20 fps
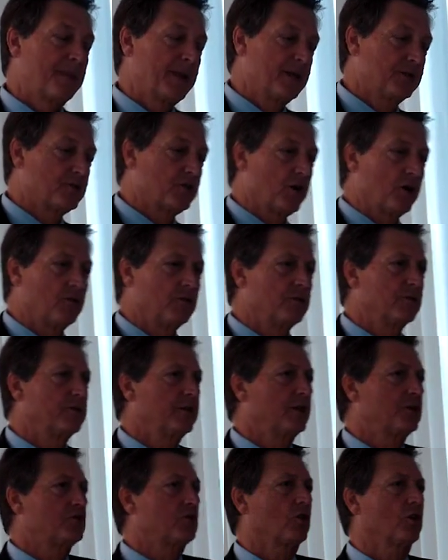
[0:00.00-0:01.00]
And so
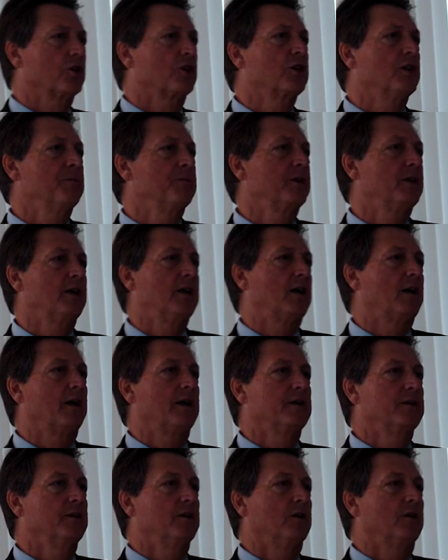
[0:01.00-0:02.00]
they started coming up,
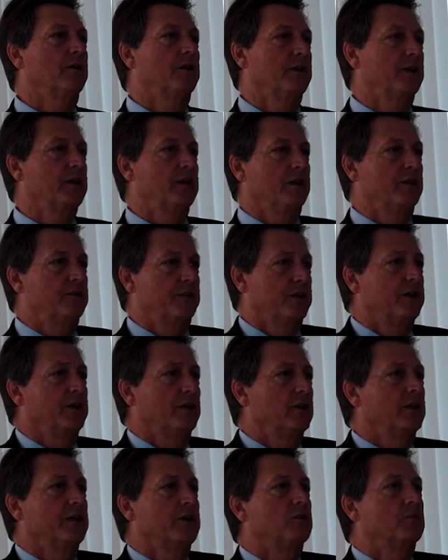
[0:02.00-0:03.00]
you know, the
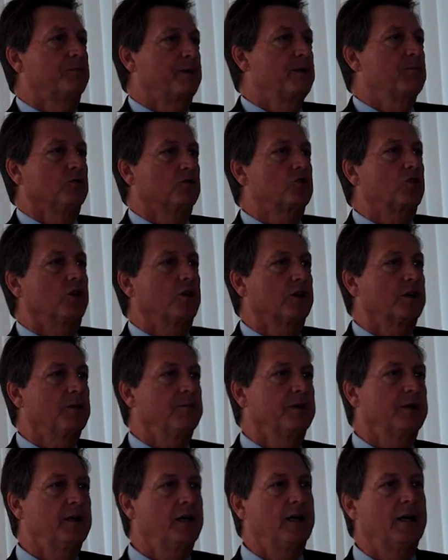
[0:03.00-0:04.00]
illegal people started
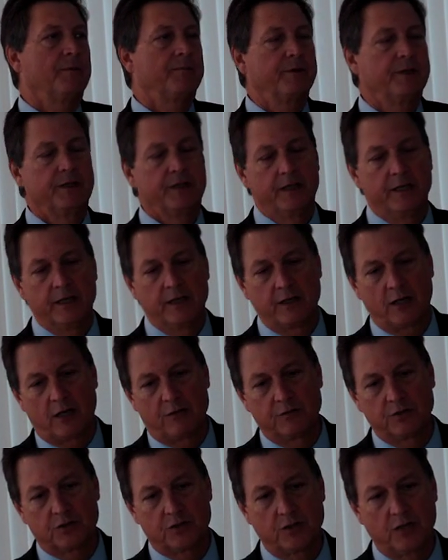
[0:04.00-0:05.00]
coming up, and then
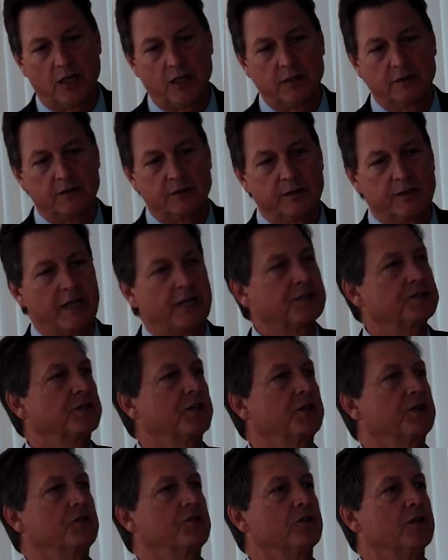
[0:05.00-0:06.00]
all of a sudden, the next
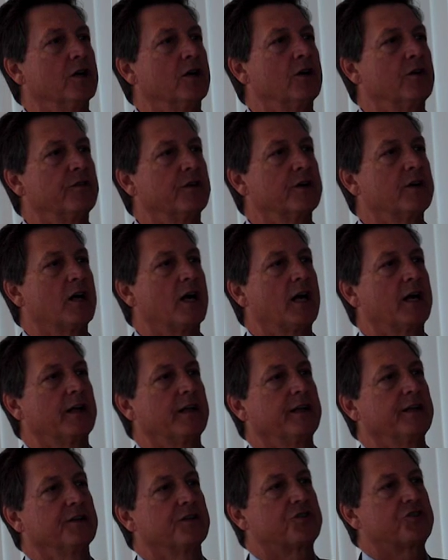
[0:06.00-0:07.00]
thing you know, they're
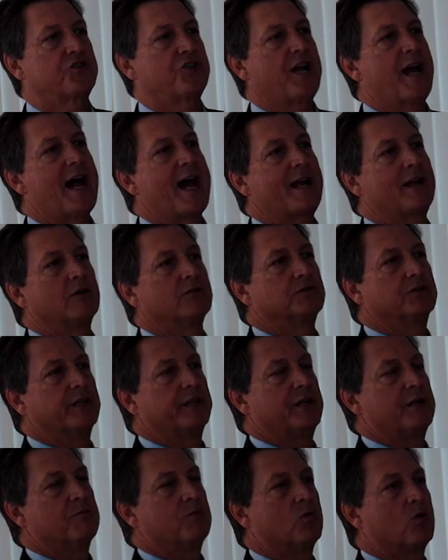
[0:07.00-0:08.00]
not in the shadows
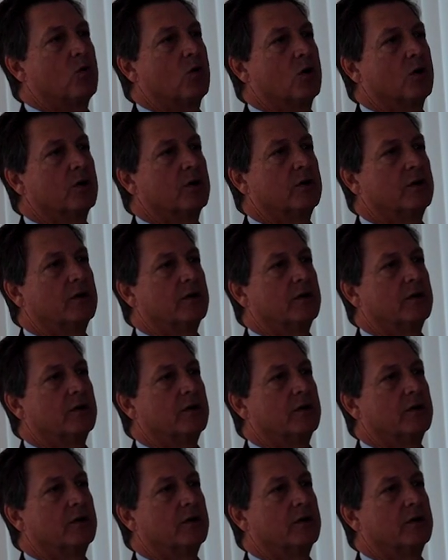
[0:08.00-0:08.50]
anymore.